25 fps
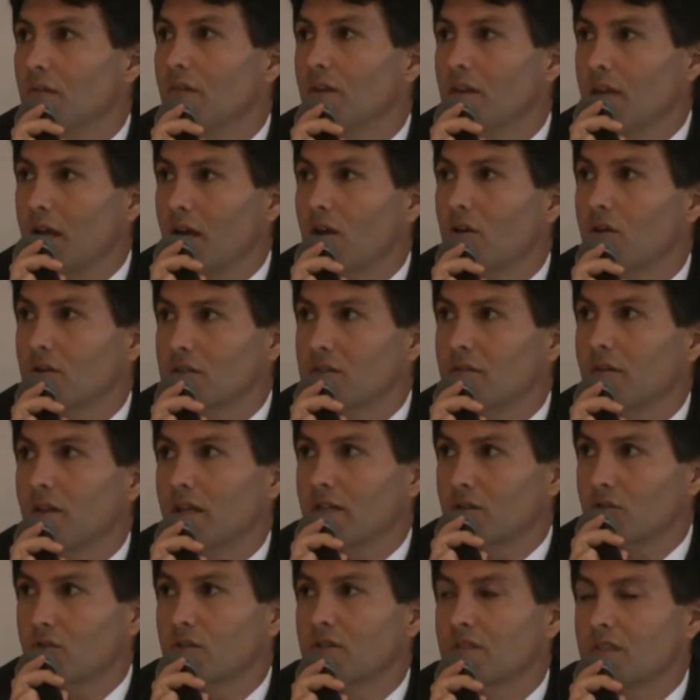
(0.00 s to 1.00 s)
net cost of
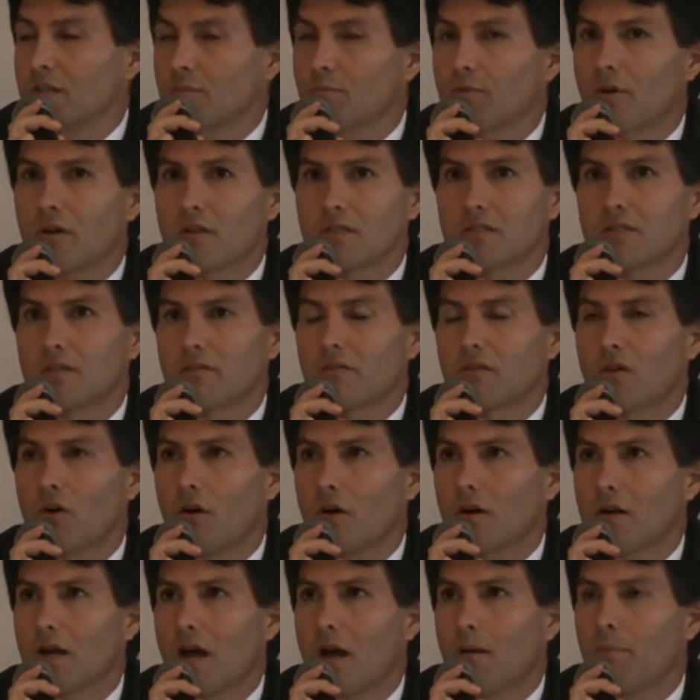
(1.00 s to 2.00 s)
electricity prices have
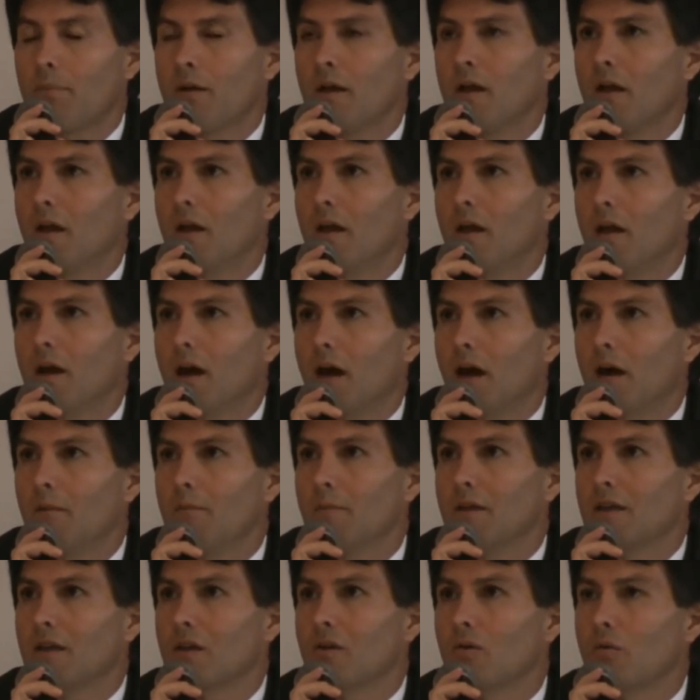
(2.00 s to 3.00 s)
gone up.
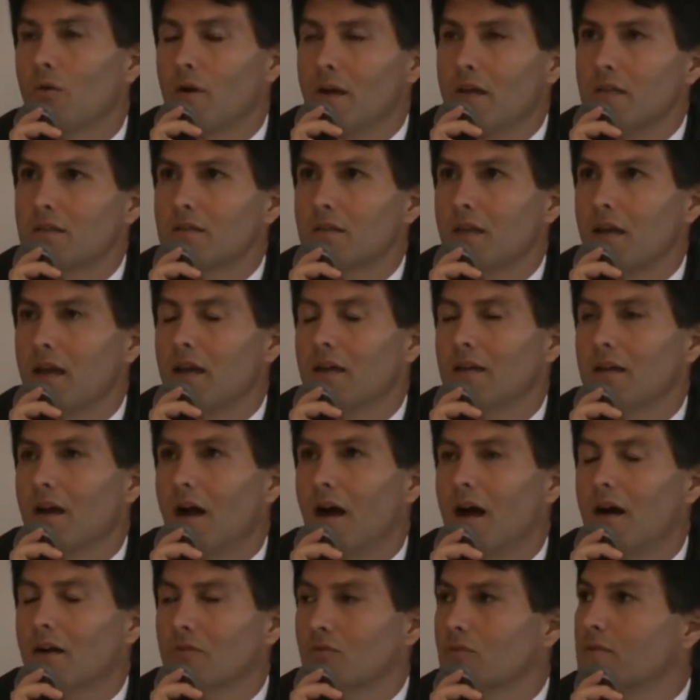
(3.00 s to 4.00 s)
In Queensland,
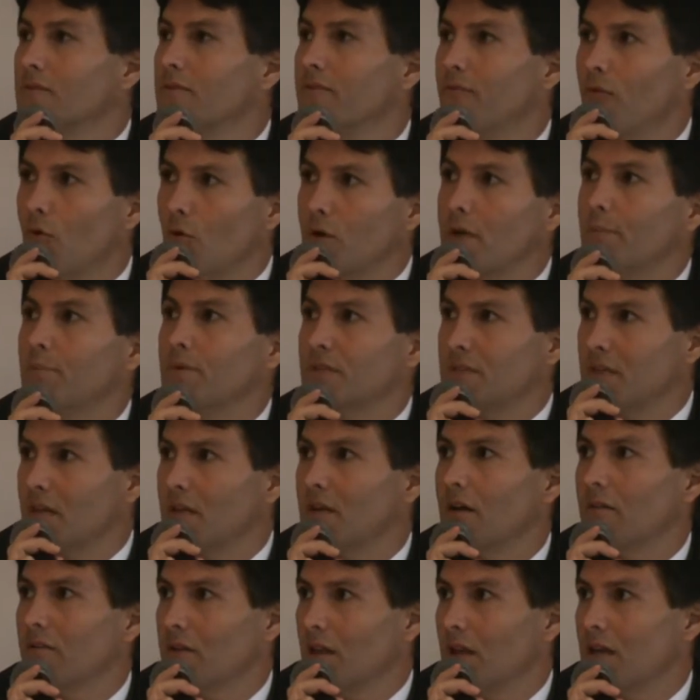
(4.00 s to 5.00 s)
140%
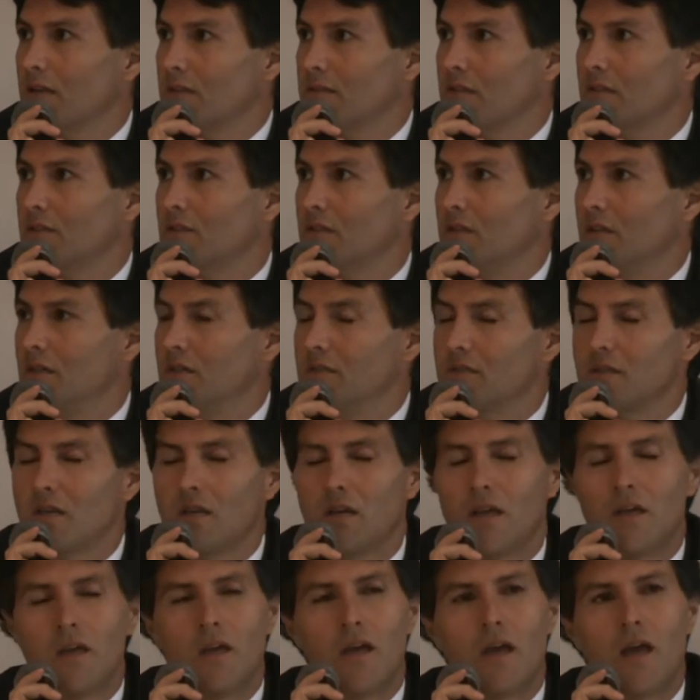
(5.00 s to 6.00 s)
over the last 6 years,
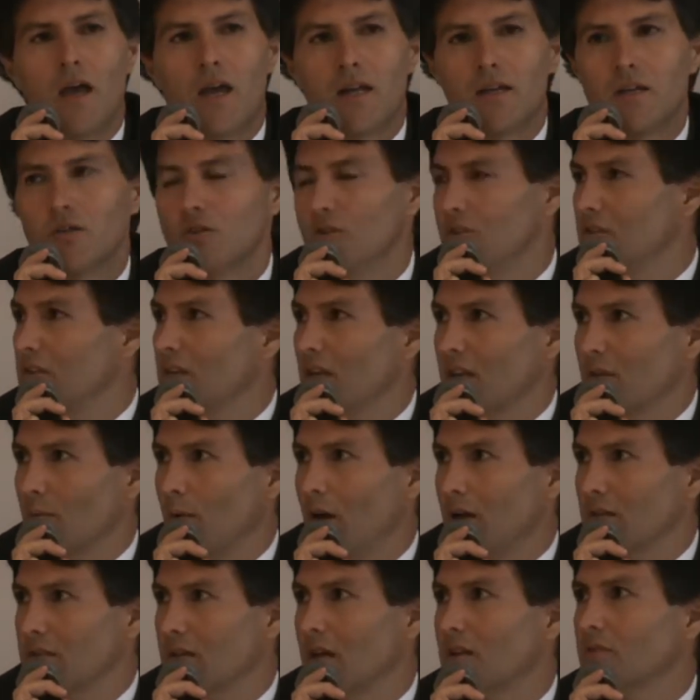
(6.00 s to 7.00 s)
and in New South
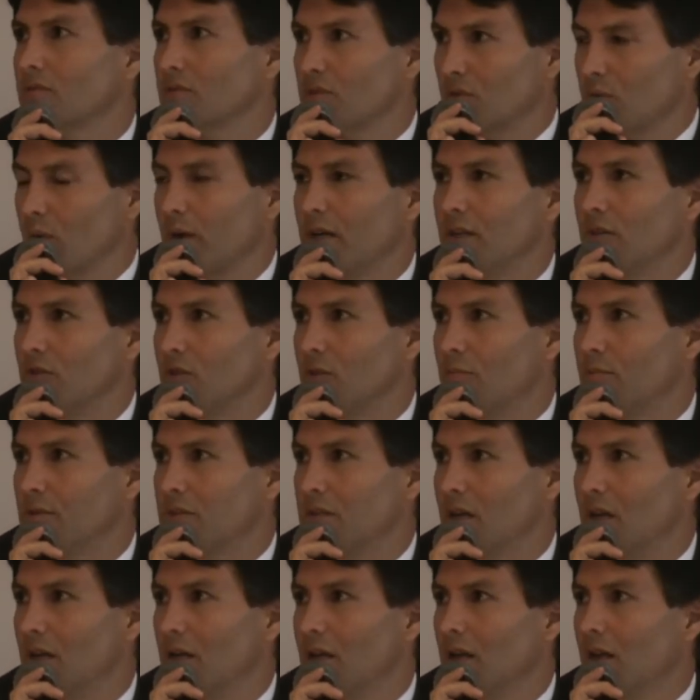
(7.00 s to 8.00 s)
Wales,
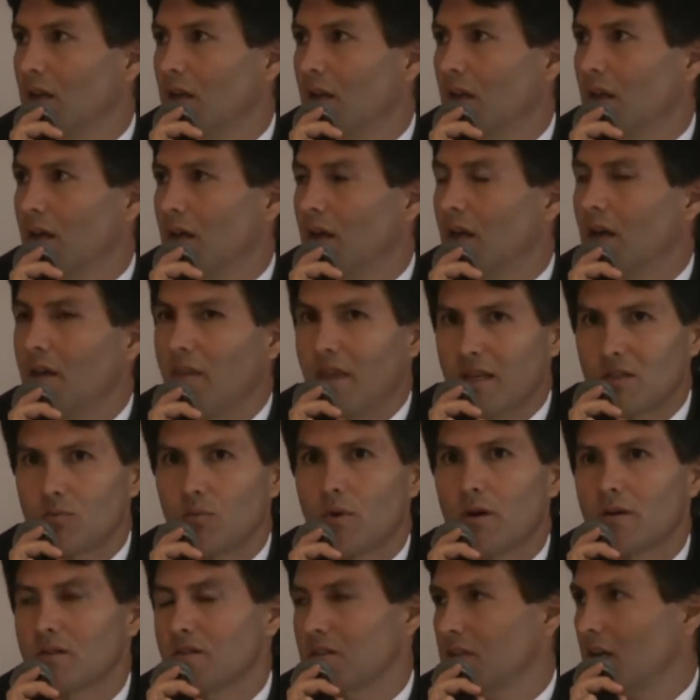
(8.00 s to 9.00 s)
122%. And that's
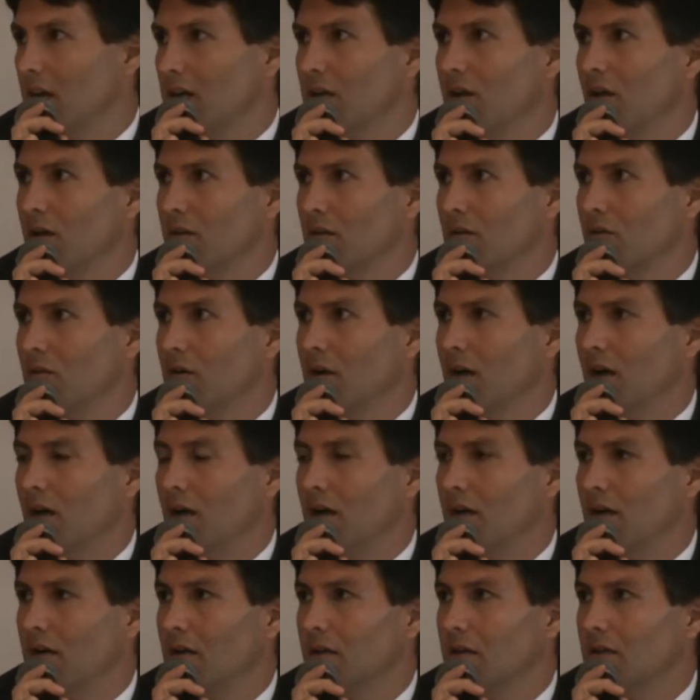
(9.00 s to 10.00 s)
where it's state-owned
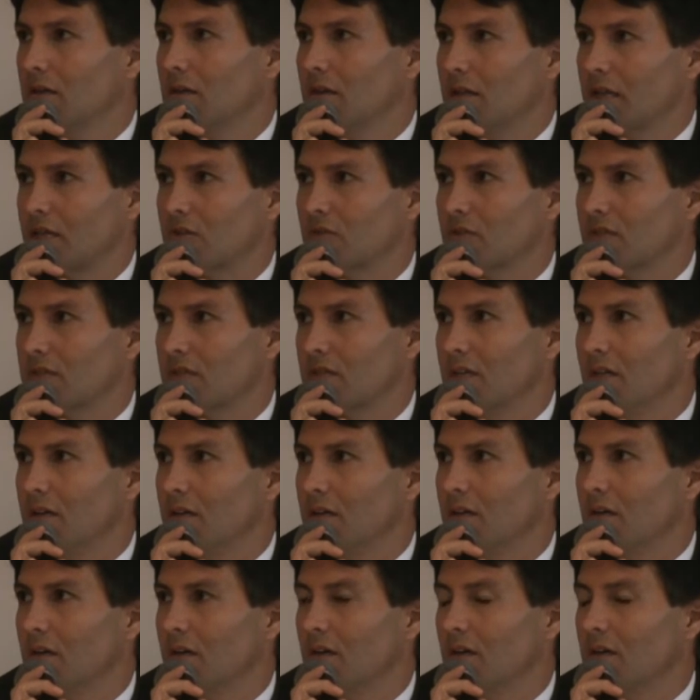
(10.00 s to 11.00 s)

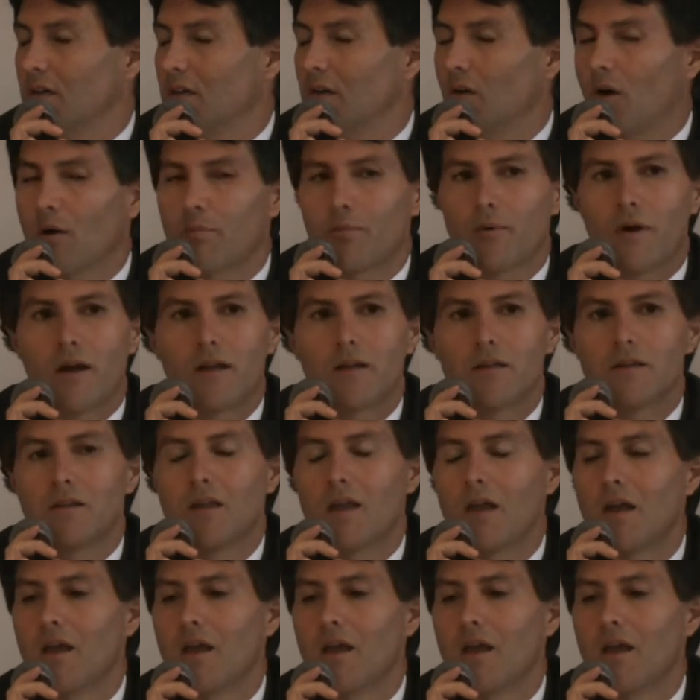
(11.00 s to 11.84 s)
electricity operated